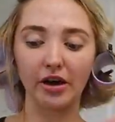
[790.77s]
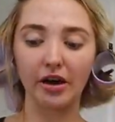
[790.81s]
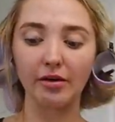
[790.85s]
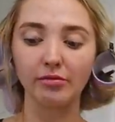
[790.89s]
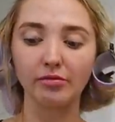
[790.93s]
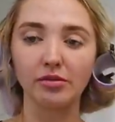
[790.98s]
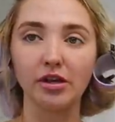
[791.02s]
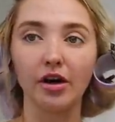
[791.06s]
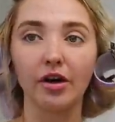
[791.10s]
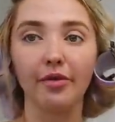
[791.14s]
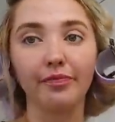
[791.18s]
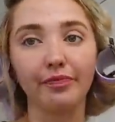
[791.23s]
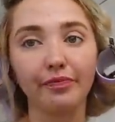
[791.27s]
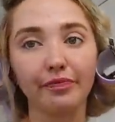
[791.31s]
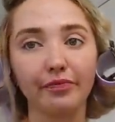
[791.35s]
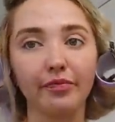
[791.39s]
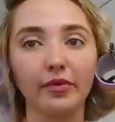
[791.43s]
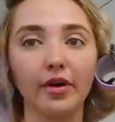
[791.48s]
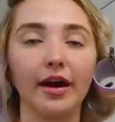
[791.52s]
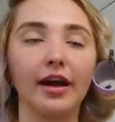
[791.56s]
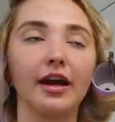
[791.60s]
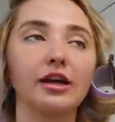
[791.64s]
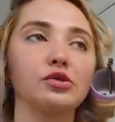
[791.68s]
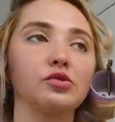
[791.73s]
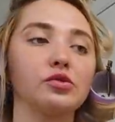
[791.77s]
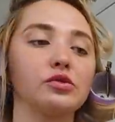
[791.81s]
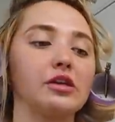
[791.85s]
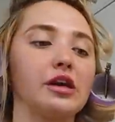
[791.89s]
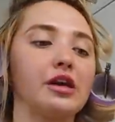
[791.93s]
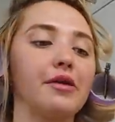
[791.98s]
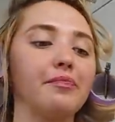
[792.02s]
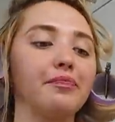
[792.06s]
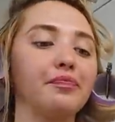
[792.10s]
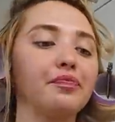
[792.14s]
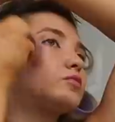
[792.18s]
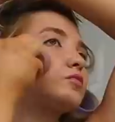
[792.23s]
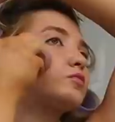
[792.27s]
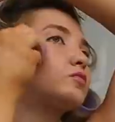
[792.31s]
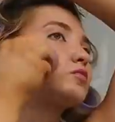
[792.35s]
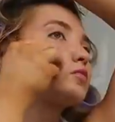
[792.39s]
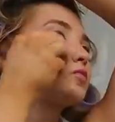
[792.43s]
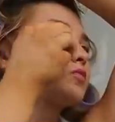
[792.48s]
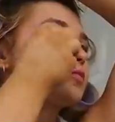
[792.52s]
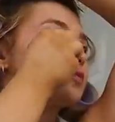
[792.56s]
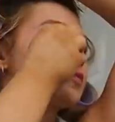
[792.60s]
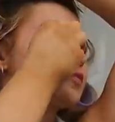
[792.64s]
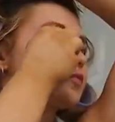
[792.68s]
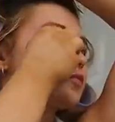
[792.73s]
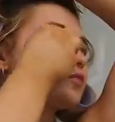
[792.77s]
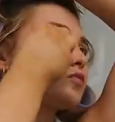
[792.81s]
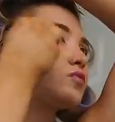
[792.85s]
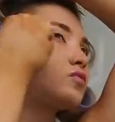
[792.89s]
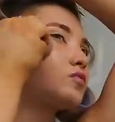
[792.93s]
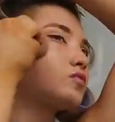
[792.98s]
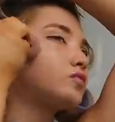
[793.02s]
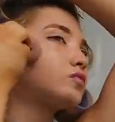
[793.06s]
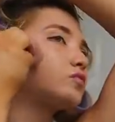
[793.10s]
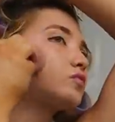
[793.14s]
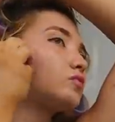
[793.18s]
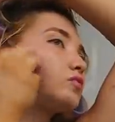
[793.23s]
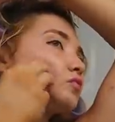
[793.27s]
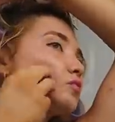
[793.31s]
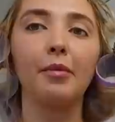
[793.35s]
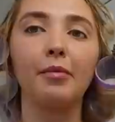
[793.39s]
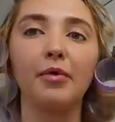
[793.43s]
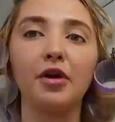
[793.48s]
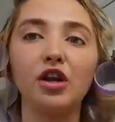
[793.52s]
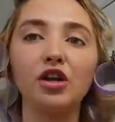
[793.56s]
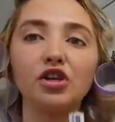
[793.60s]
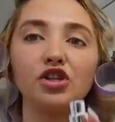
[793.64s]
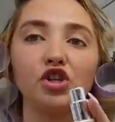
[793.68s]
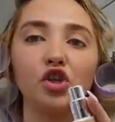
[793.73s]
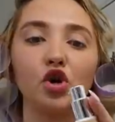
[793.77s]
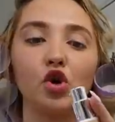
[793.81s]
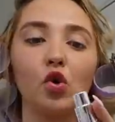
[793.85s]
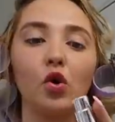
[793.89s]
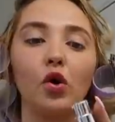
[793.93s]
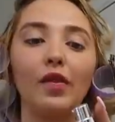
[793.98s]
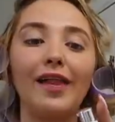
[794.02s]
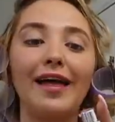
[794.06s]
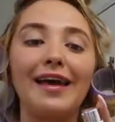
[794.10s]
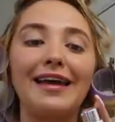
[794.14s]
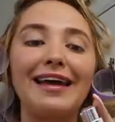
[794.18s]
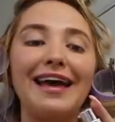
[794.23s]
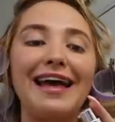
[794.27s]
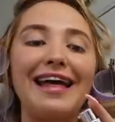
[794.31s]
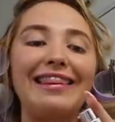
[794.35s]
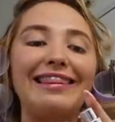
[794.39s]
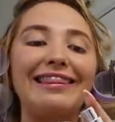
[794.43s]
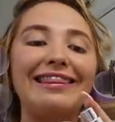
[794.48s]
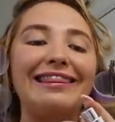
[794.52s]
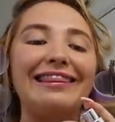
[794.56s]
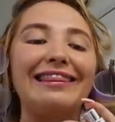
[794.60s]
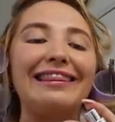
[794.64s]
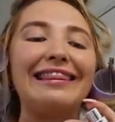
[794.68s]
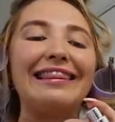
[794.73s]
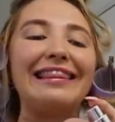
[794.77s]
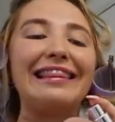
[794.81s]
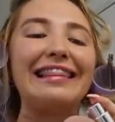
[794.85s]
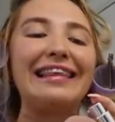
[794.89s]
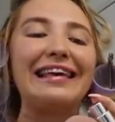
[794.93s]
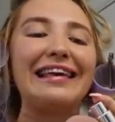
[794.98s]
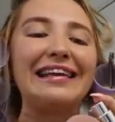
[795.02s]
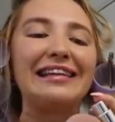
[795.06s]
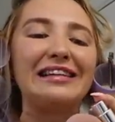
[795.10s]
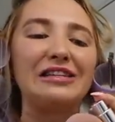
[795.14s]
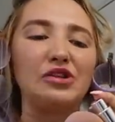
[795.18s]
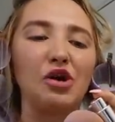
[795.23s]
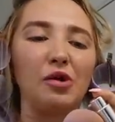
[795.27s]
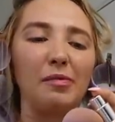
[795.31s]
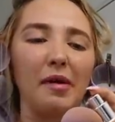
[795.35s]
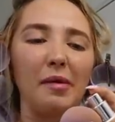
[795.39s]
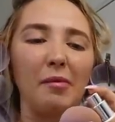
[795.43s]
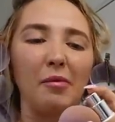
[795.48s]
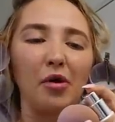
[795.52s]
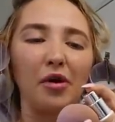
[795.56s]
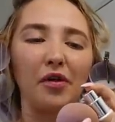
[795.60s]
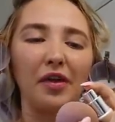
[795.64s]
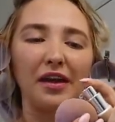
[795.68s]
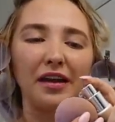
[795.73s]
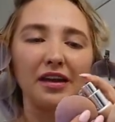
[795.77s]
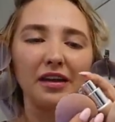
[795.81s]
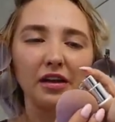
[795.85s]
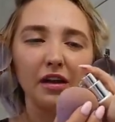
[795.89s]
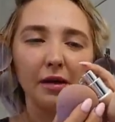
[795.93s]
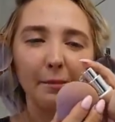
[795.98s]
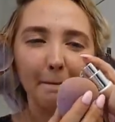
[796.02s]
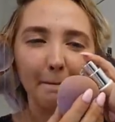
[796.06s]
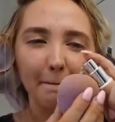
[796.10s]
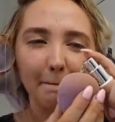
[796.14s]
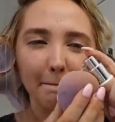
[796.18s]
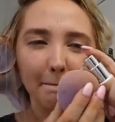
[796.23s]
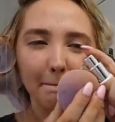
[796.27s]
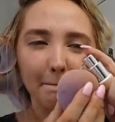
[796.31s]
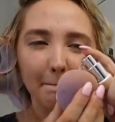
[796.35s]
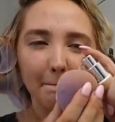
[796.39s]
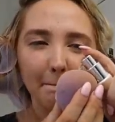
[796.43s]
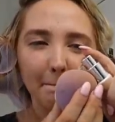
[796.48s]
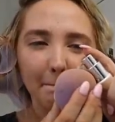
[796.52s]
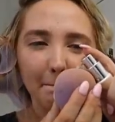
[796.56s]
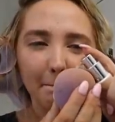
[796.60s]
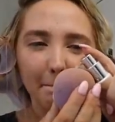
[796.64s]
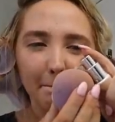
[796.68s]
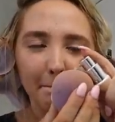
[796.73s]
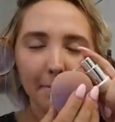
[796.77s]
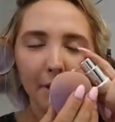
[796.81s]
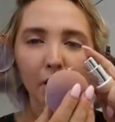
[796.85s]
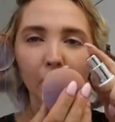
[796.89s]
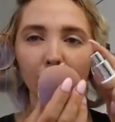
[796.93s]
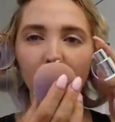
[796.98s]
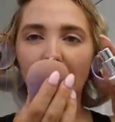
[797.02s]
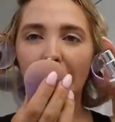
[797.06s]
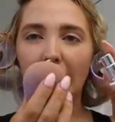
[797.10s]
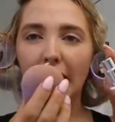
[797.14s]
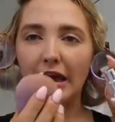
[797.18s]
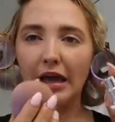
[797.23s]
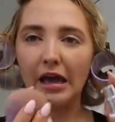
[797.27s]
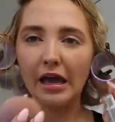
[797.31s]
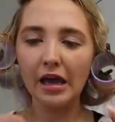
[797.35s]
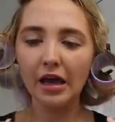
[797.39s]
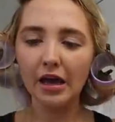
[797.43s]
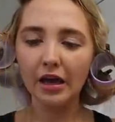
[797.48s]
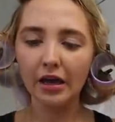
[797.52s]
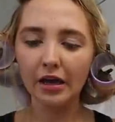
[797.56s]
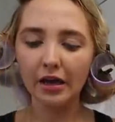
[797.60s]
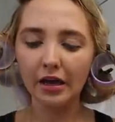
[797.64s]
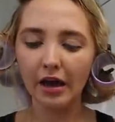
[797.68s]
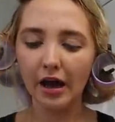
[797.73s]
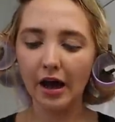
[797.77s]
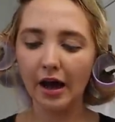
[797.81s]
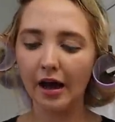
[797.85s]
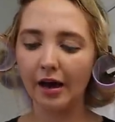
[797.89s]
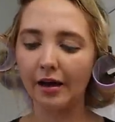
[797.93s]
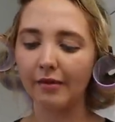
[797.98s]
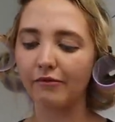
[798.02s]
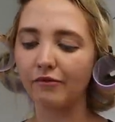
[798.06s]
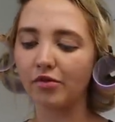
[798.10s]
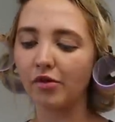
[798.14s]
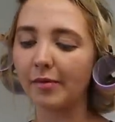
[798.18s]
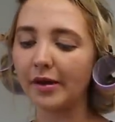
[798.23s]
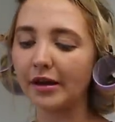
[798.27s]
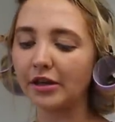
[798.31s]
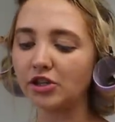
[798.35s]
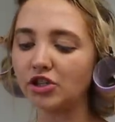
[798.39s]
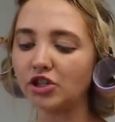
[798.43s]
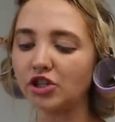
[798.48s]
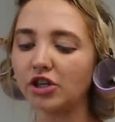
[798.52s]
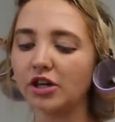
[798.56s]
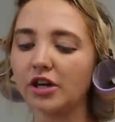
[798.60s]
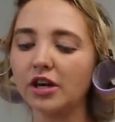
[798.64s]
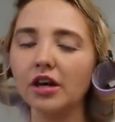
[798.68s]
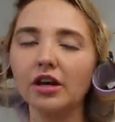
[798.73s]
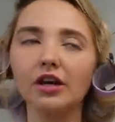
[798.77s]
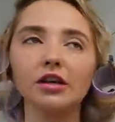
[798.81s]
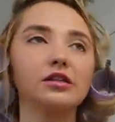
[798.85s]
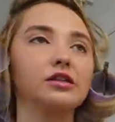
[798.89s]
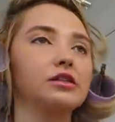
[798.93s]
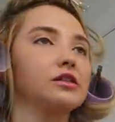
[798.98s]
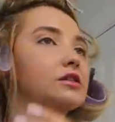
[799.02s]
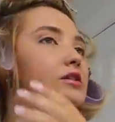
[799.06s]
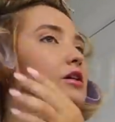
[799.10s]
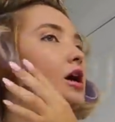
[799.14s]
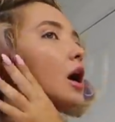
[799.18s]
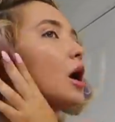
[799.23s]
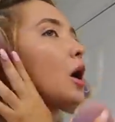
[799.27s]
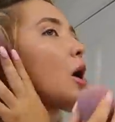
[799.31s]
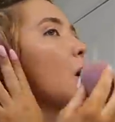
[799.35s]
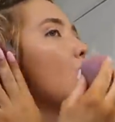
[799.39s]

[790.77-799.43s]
cream, so I guess we'll see. I'm gonna do like a little bit more, like barely any, for my cheeks.